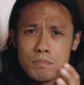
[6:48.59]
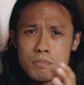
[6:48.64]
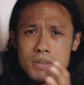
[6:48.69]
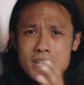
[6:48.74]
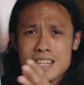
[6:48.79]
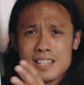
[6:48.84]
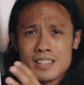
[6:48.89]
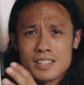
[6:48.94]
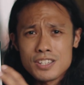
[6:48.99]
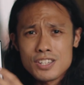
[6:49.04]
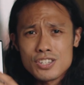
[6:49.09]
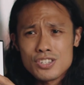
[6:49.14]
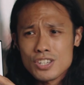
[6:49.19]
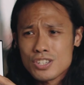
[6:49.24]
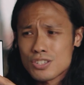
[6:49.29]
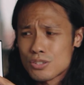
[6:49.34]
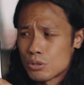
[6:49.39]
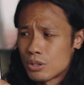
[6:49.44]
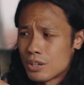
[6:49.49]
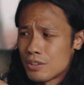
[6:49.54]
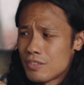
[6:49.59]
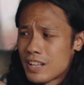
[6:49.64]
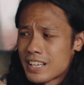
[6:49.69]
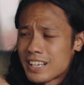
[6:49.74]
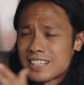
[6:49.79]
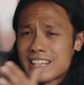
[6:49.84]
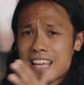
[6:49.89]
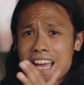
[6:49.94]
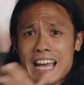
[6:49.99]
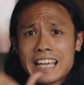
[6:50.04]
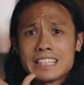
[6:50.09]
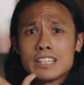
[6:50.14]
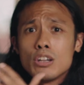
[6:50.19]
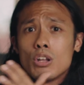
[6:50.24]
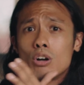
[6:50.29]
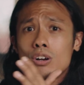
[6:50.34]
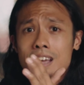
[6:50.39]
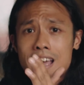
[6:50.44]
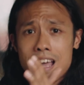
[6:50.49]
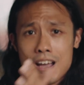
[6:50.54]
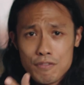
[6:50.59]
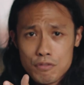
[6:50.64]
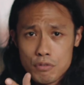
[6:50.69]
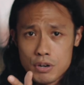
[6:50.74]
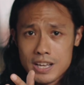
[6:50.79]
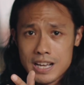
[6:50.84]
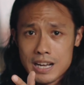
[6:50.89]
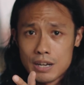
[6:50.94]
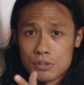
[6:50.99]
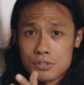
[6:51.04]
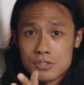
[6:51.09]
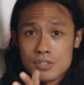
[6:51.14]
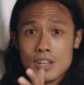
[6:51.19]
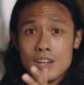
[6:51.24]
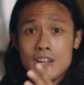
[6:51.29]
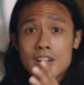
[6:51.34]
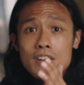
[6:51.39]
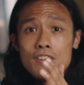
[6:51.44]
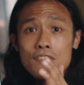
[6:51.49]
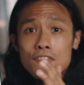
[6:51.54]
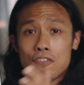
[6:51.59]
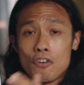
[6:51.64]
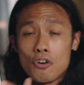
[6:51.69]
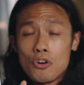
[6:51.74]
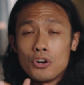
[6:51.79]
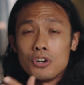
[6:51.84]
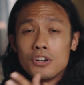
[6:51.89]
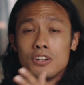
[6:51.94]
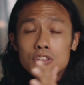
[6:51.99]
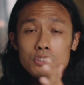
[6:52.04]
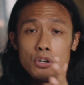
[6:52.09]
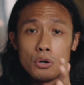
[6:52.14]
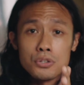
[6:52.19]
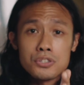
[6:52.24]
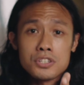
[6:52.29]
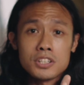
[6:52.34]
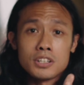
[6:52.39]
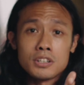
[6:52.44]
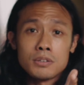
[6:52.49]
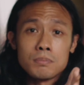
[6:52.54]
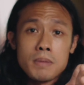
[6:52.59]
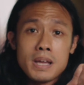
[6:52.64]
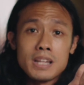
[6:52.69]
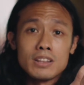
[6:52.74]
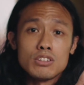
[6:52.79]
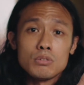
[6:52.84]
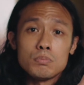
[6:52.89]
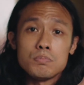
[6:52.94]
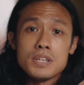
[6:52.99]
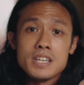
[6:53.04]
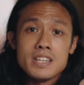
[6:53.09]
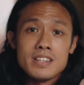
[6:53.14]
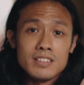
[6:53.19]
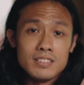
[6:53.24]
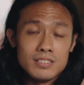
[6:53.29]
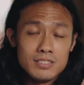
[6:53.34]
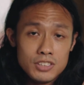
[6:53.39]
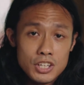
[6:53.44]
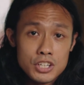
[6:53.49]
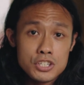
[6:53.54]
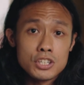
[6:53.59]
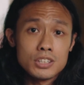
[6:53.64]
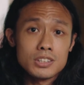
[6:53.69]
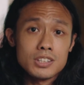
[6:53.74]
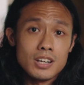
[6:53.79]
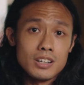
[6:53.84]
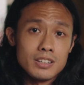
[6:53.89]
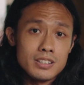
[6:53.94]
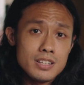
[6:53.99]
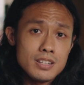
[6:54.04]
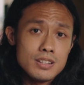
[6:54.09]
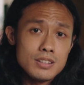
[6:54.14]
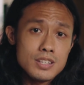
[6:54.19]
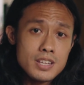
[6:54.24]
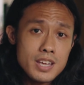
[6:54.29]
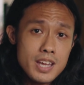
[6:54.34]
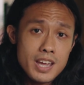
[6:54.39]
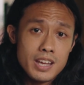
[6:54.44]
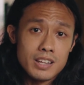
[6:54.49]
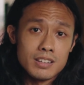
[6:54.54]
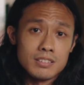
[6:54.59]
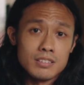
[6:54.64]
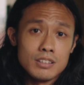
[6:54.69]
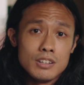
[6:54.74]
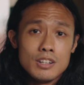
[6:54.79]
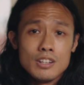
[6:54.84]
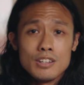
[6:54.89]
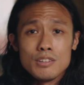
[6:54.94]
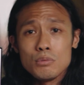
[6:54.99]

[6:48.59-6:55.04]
meaning this is just sort of like an analog halfway house for notes that are meant to be digital in the end,